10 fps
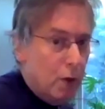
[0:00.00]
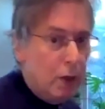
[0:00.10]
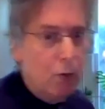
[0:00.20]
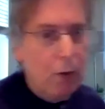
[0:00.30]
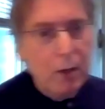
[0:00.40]

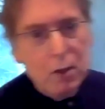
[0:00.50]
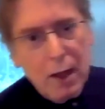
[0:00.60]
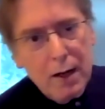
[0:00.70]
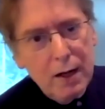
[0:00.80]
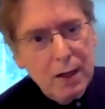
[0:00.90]
He writes
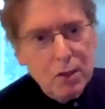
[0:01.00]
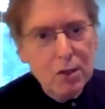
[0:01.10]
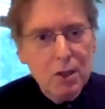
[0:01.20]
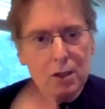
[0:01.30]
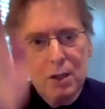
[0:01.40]
dotted eighths and
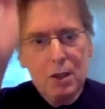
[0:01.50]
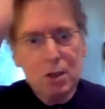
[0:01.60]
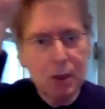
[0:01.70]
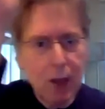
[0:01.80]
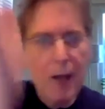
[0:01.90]

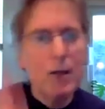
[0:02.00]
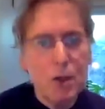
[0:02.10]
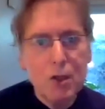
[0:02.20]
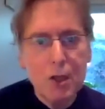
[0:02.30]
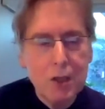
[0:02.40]
16ths, lines
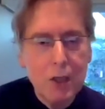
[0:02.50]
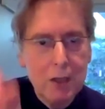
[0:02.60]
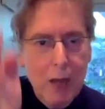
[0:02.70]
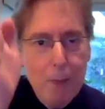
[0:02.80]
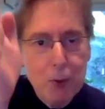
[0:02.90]
the
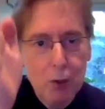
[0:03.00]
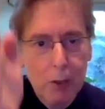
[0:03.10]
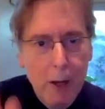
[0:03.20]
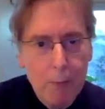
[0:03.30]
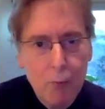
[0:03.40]
16ths
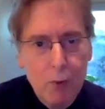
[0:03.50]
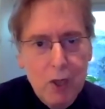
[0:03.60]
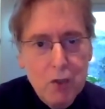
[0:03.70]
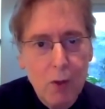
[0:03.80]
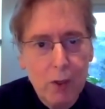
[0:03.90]
absolutely up. And when he
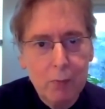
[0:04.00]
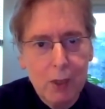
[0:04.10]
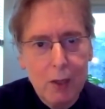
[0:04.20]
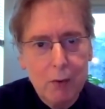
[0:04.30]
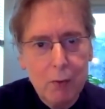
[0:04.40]
doesn't want them
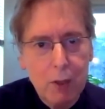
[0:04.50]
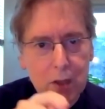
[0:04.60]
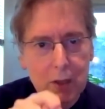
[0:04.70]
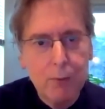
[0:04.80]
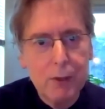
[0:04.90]
together, he writes a
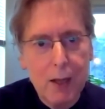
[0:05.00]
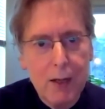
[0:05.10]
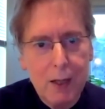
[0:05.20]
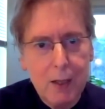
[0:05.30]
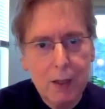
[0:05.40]
double dotted
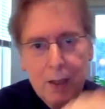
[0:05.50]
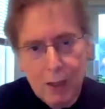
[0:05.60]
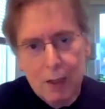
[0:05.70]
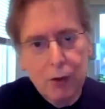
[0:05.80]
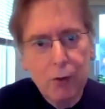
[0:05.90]
eighth and
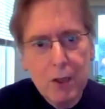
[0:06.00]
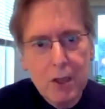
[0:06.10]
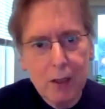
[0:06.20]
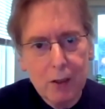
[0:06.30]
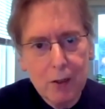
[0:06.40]
a
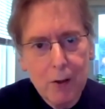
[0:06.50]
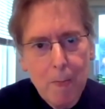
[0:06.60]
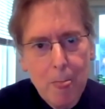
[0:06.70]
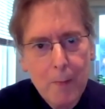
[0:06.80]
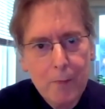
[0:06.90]
32nd.
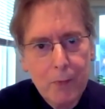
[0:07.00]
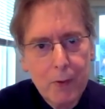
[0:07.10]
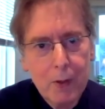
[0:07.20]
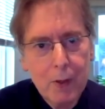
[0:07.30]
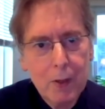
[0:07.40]

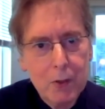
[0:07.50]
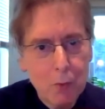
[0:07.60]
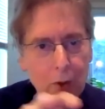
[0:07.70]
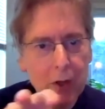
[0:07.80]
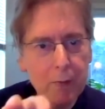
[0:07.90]
So
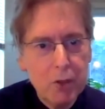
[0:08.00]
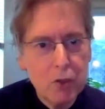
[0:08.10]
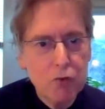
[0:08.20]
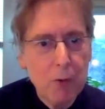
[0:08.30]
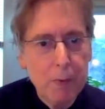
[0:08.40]
one of them is a
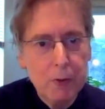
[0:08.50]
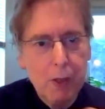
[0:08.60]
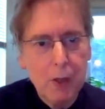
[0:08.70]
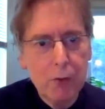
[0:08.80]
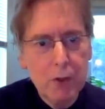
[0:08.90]
triplet and the
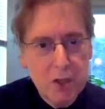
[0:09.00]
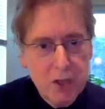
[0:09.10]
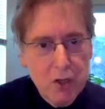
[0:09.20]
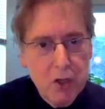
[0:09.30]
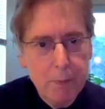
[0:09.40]
other is a
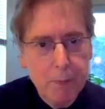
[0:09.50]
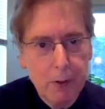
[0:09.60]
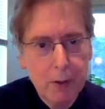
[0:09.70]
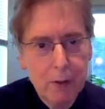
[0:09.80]
sextuplet,